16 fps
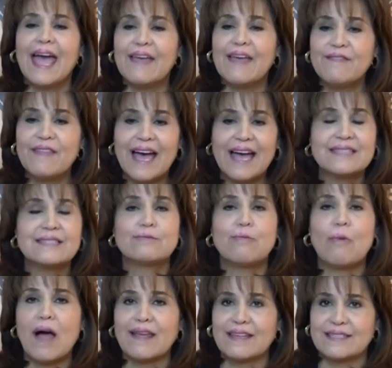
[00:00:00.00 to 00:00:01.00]
And
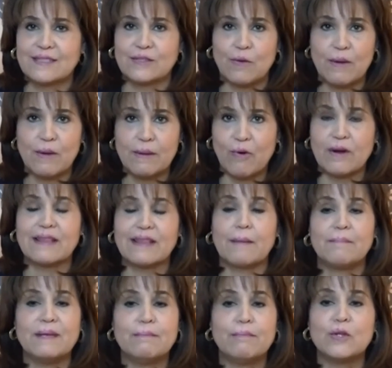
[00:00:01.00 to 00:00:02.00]
that's why it's so
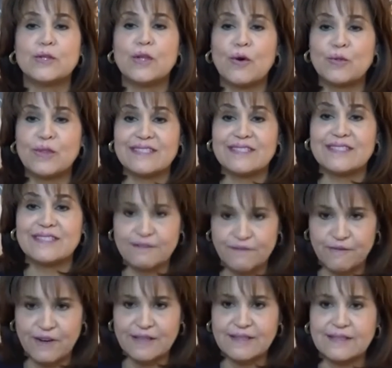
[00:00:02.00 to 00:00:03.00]
important that people know the
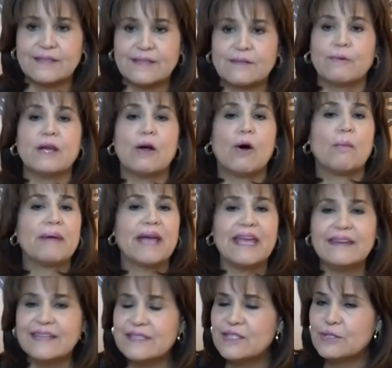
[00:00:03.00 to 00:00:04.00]
difference. We all
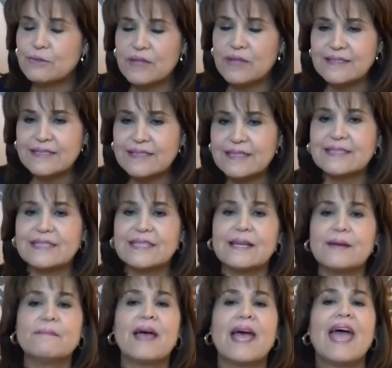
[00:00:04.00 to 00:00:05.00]
paid into the
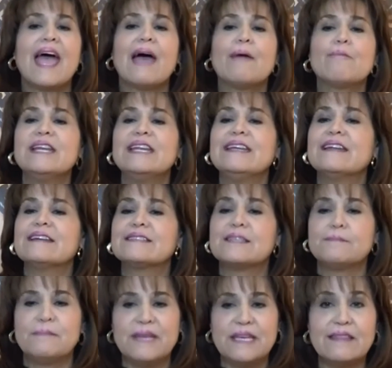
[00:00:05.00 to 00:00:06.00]
system and we need
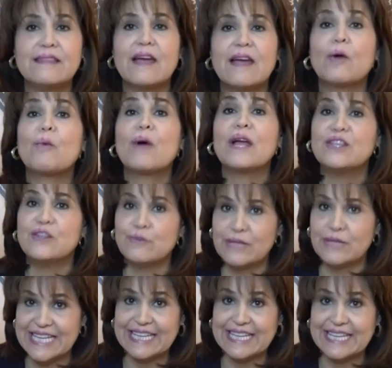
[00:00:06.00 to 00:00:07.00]
it to be there when
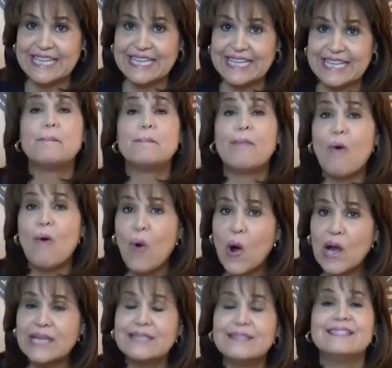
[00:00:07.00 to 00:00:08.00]
you need it. And
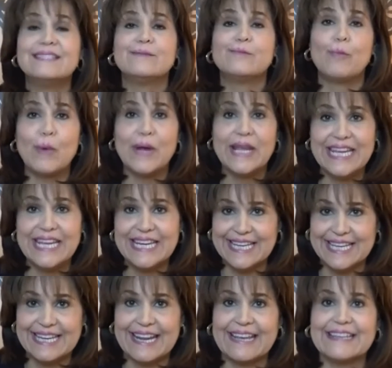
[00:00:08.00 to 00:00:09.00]
boy, did we
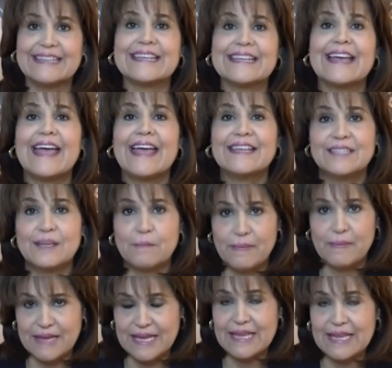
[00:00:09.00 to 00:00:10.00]
need it
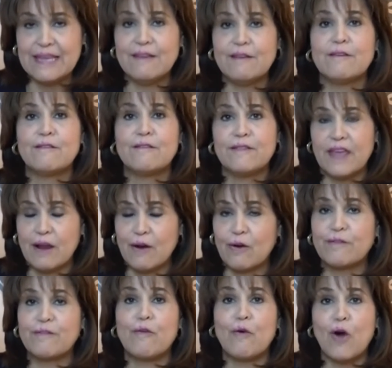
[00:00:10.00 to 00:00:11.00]
to be
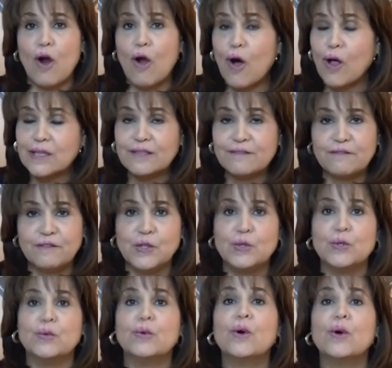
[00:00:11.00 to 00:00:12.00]
there for all of
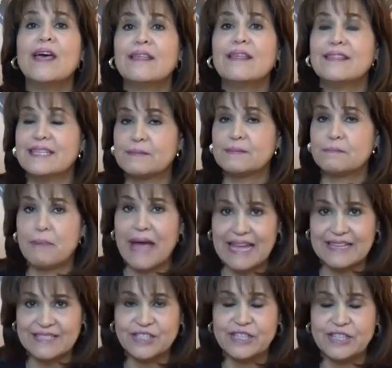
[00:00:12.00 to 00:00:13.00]
you this
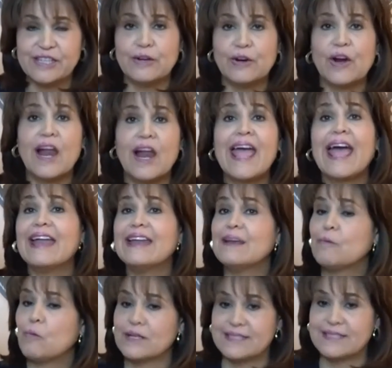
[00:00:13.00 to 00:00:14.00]
past year,
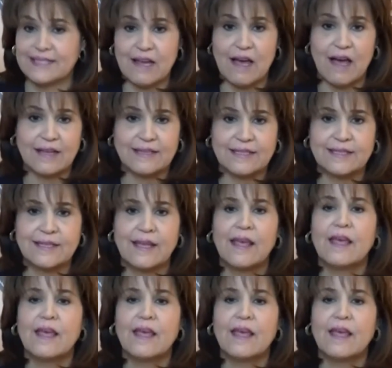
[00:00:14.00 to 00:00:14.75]
and it was not.